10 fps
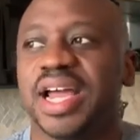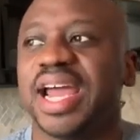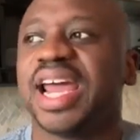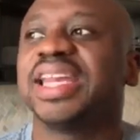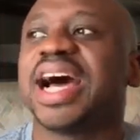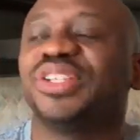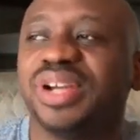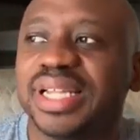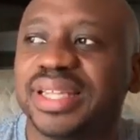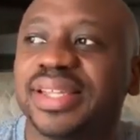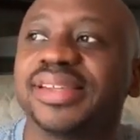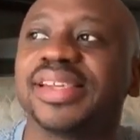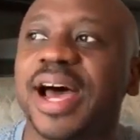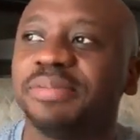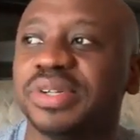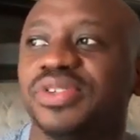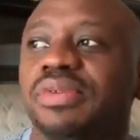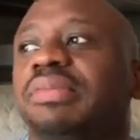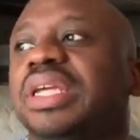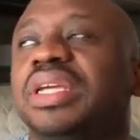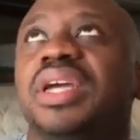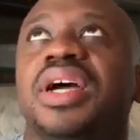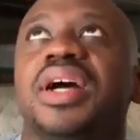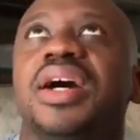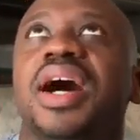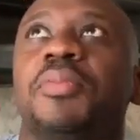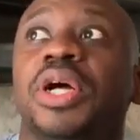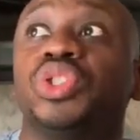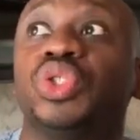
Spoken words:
And actually, this happened to me about